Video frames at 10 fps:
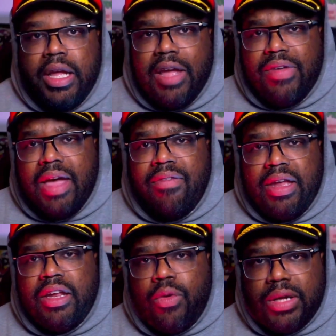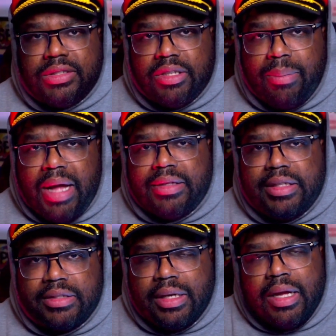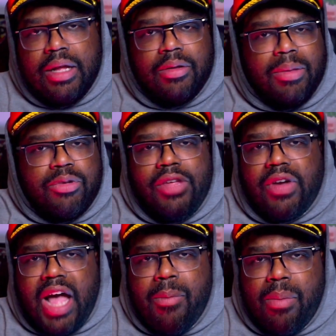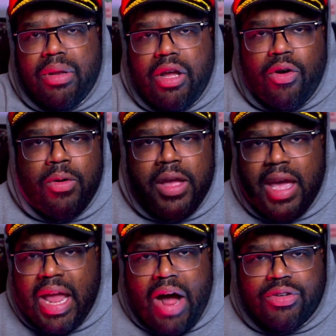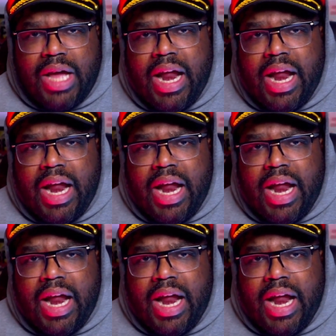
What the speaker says: If you have any questions about this, leave a comment below and I'll try to